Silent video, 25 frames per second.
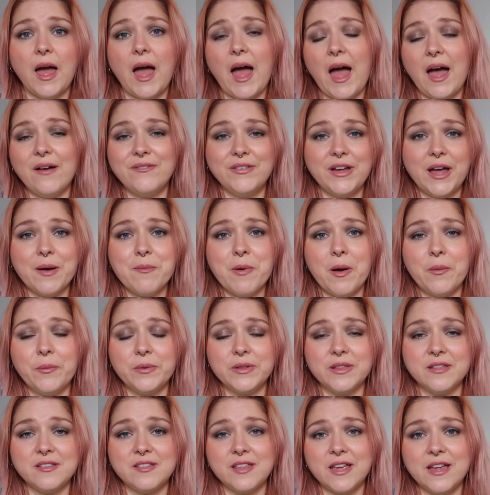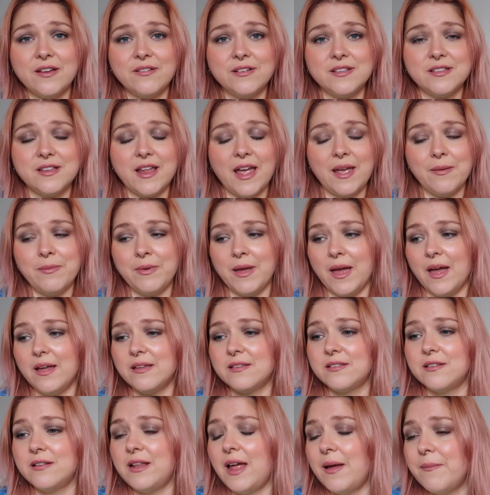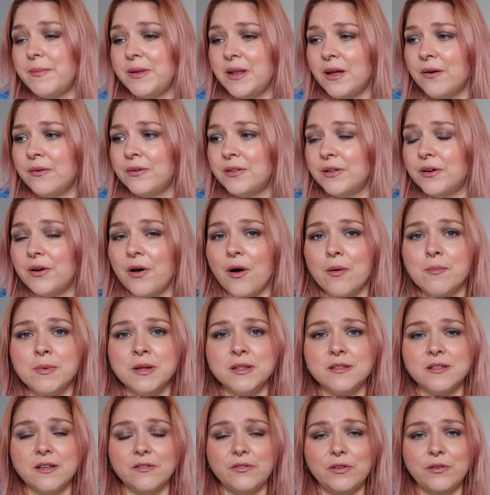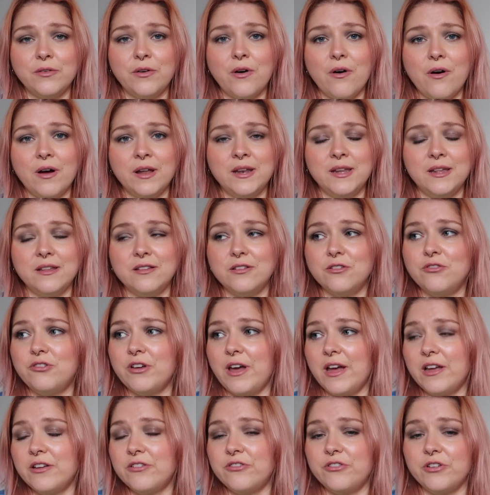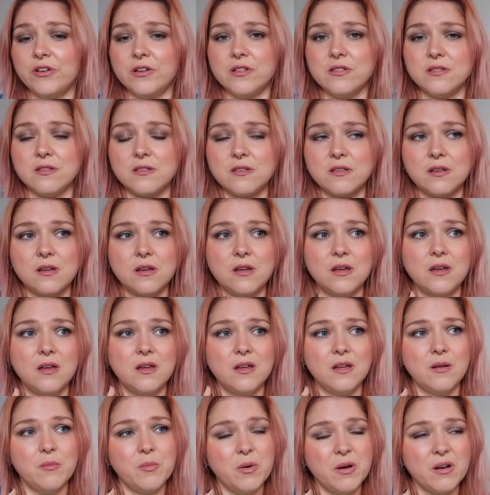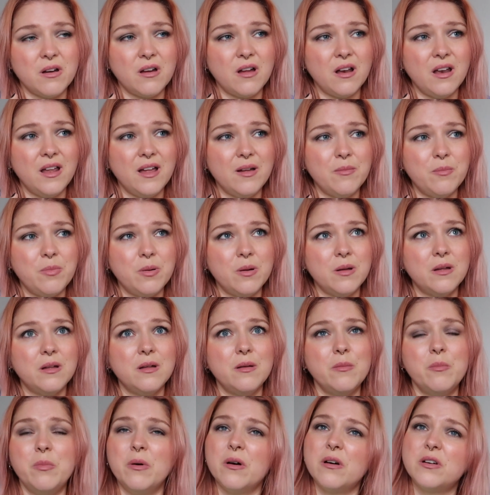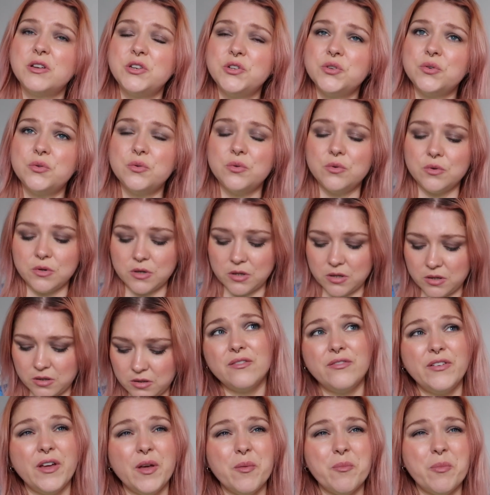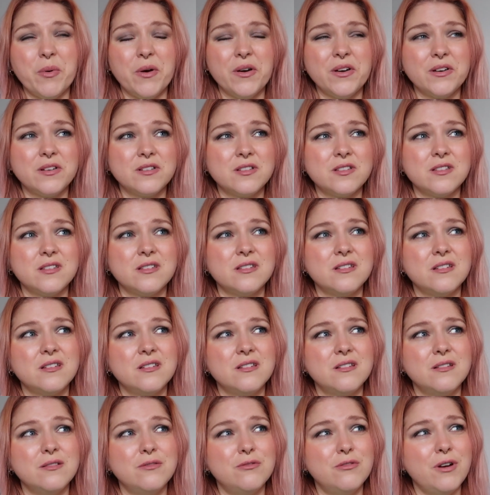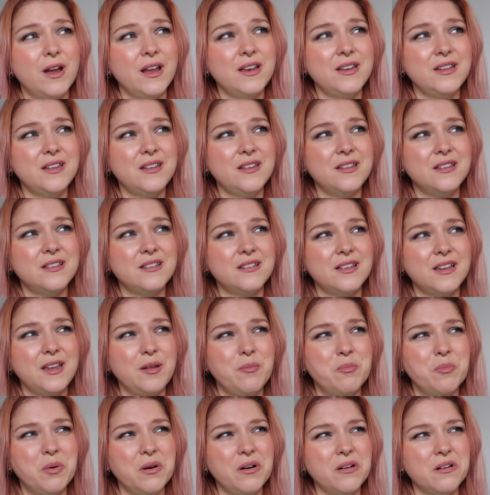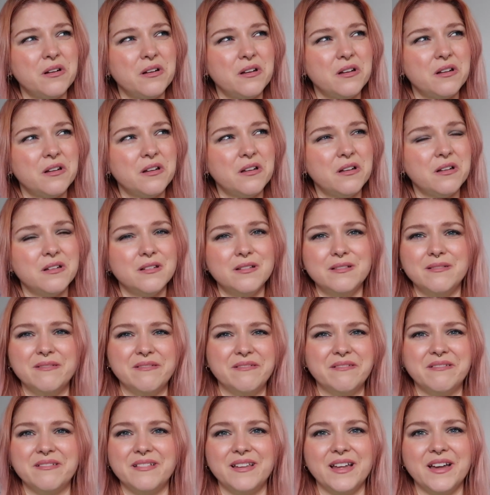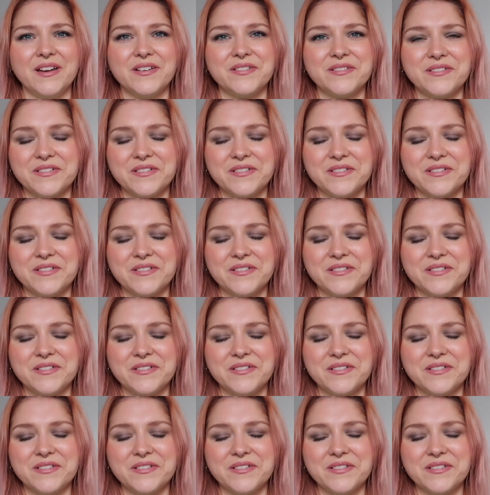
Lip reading: I haven't come up with a series name yet, so let me know in the comments if you've got any suggestions. Book club, book talk, fit books, ready, steady book? No.